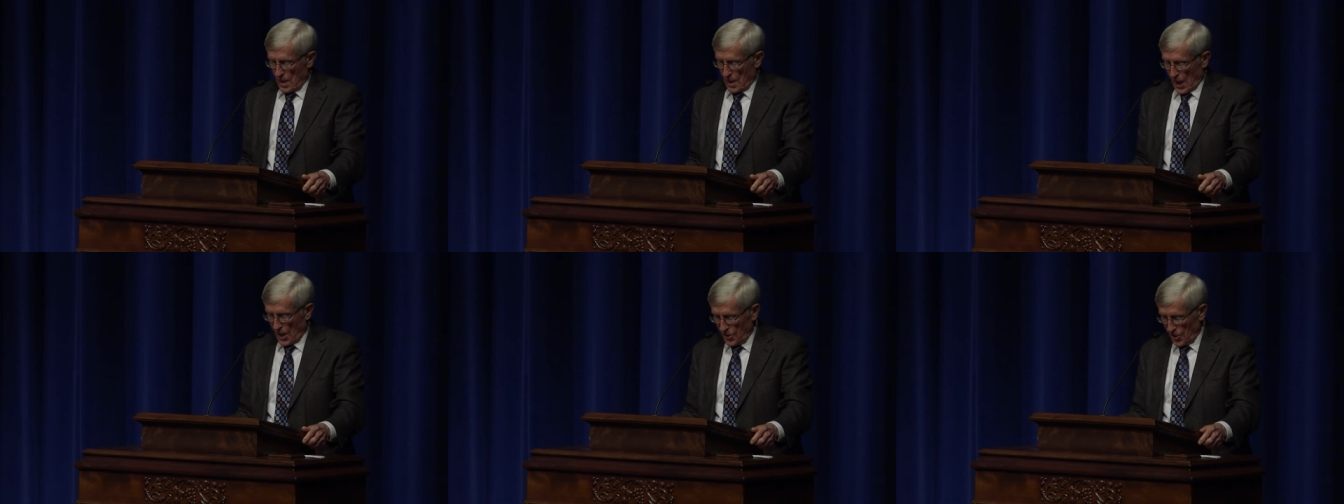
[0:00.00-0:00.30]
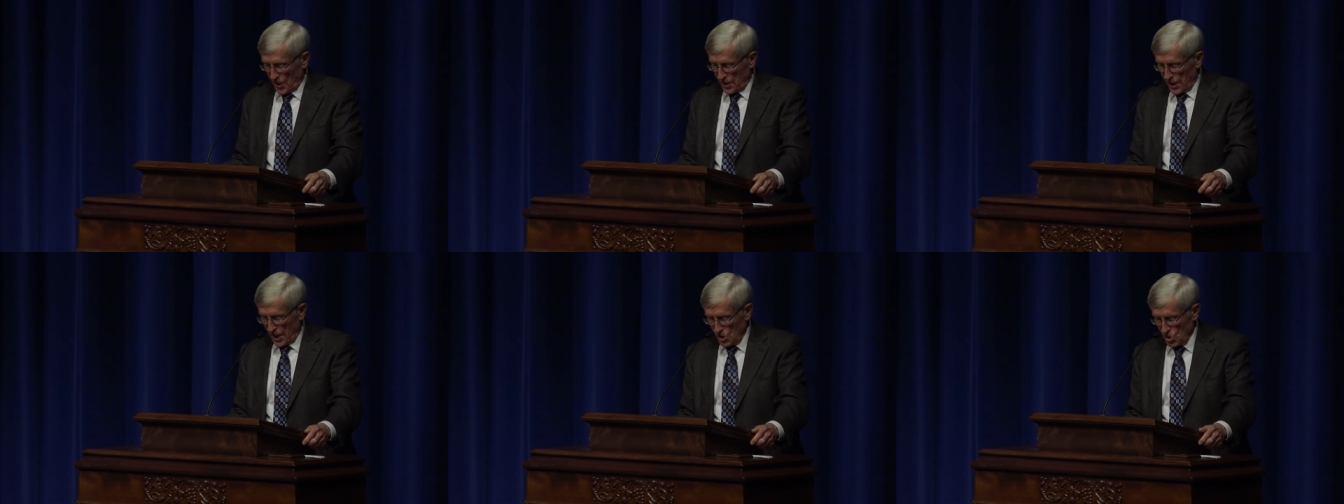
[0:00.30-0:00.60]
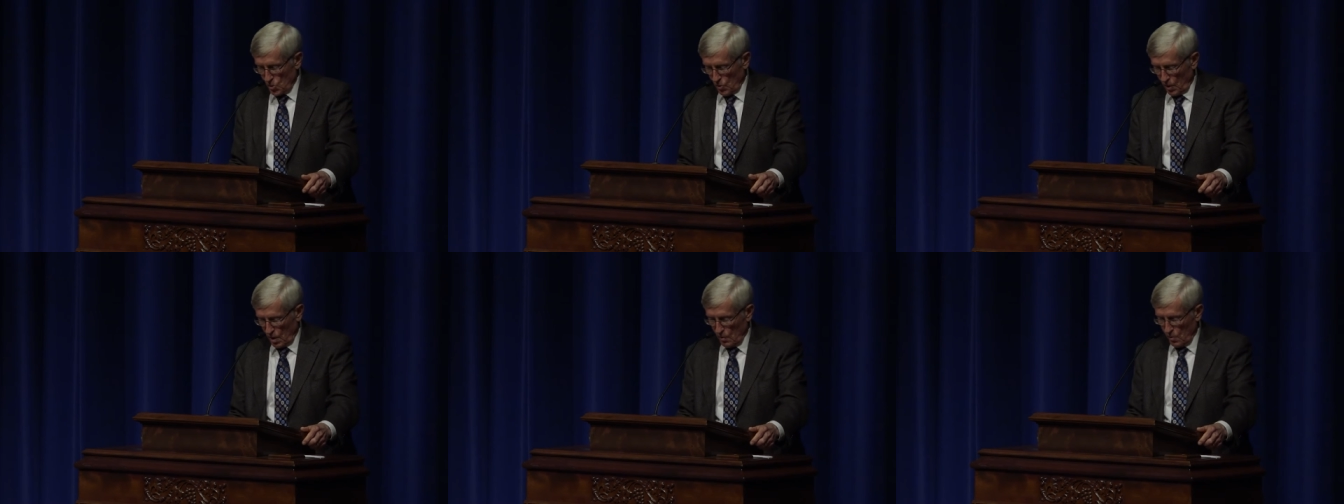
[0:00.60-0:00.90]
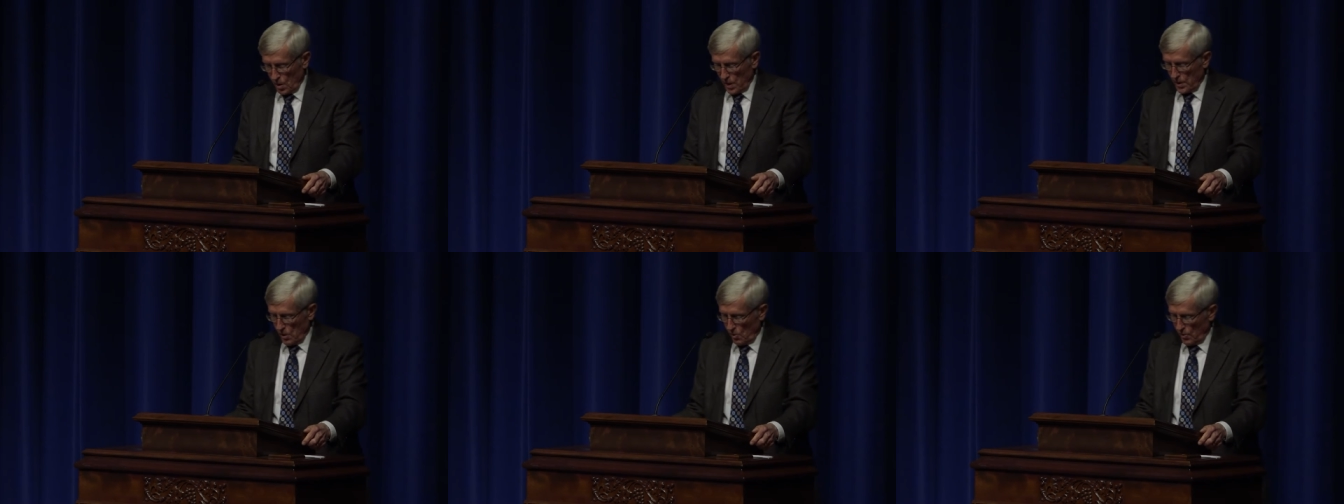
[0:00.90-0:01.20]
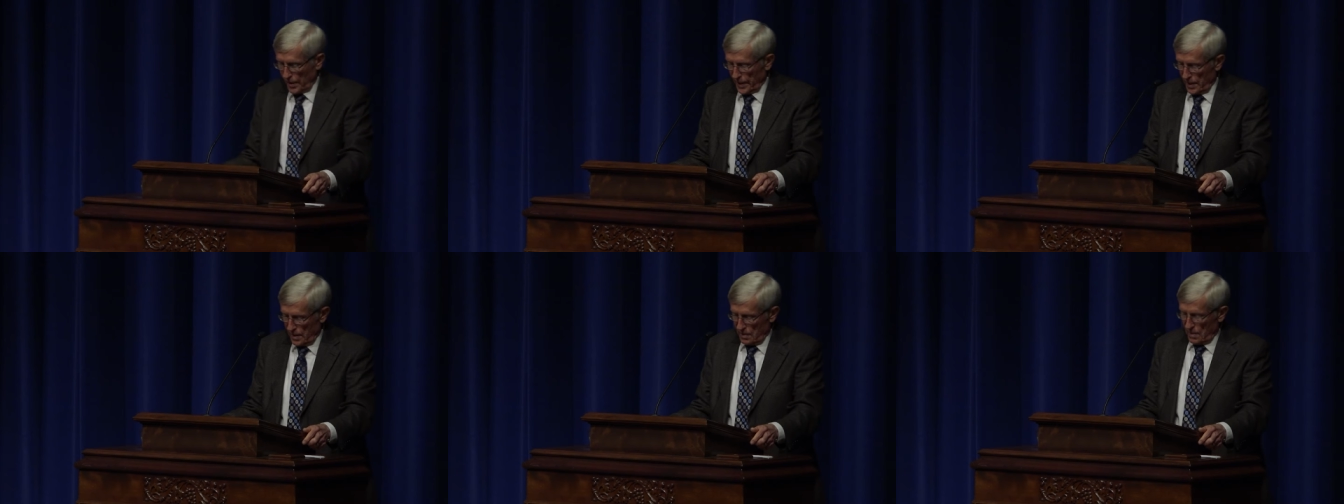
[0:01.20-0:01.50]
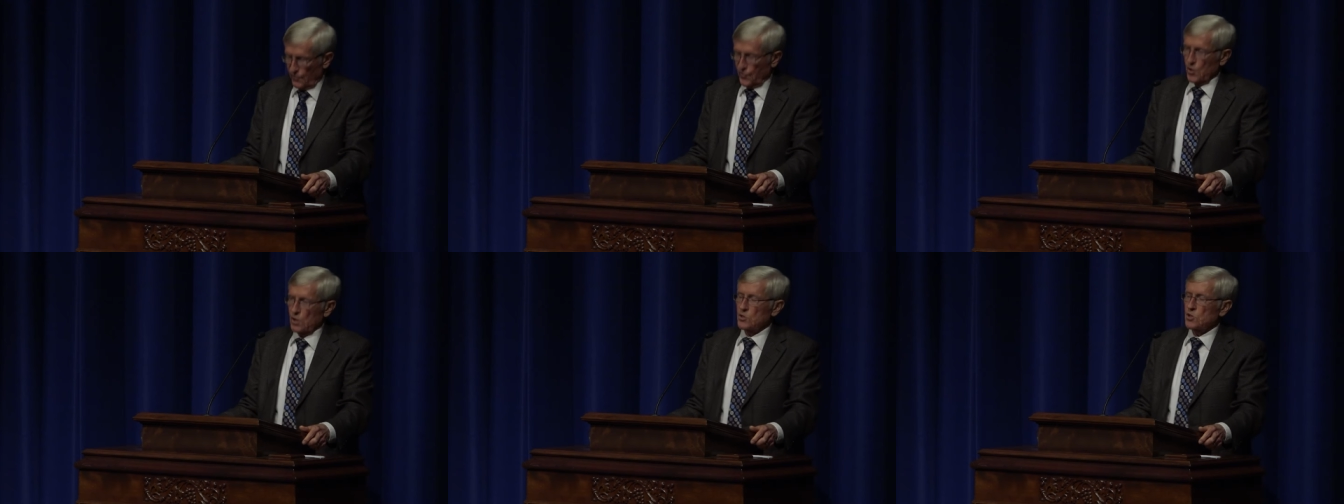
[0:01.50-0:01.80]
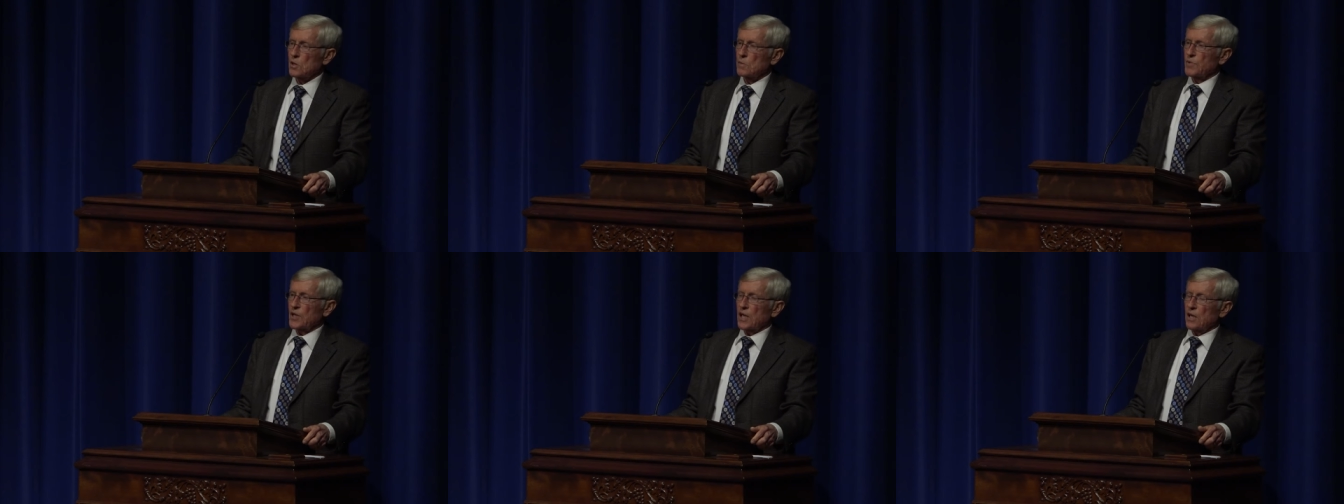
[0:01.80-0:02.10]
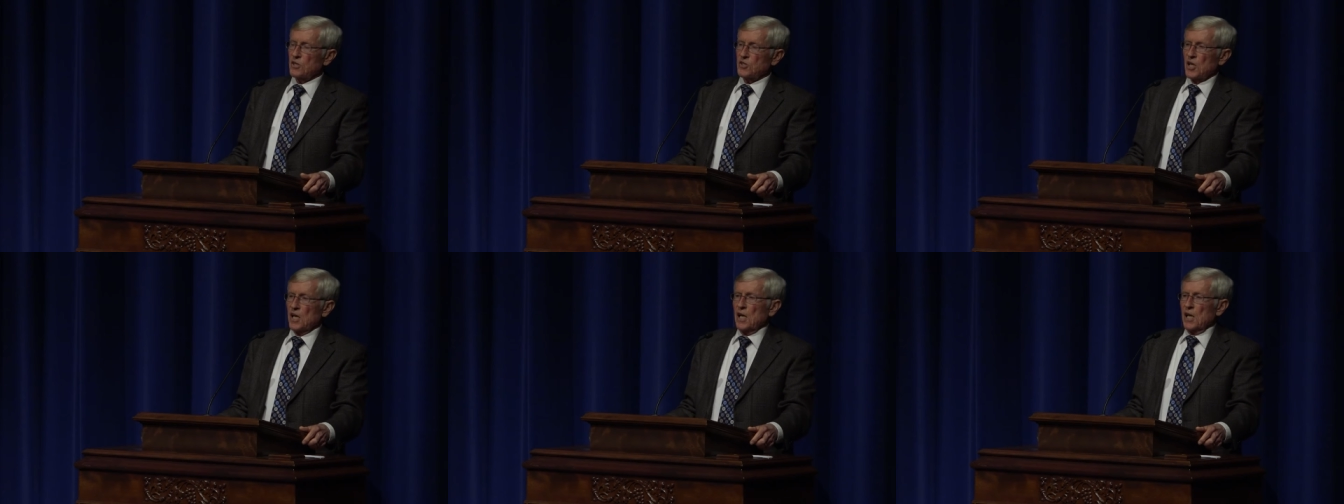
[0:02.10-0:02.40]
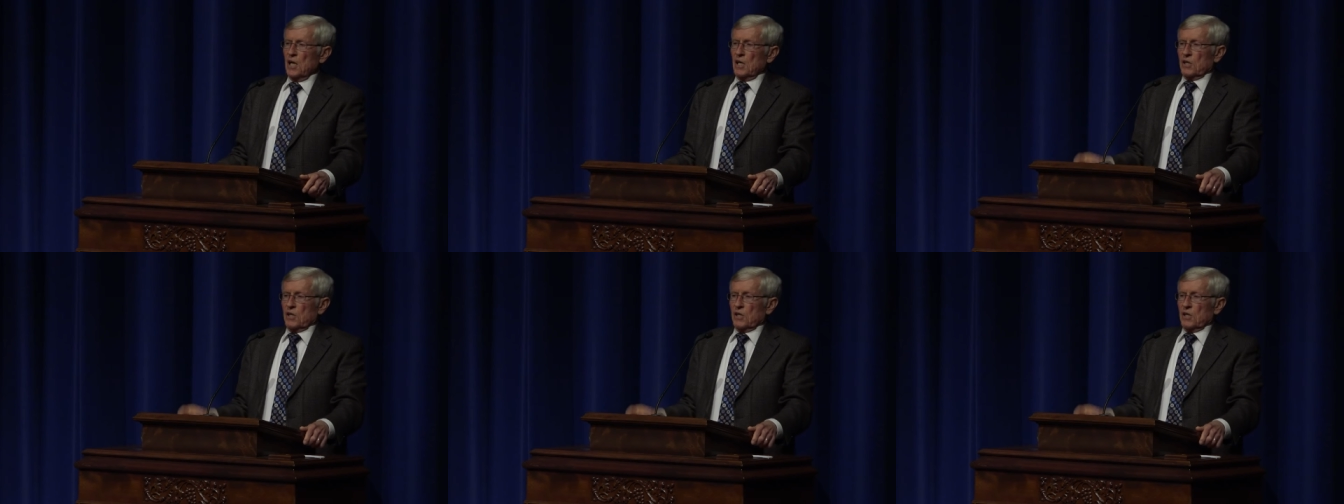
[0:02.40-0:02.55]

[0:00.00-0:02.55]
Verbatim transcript: I think that's where we're going in the future because,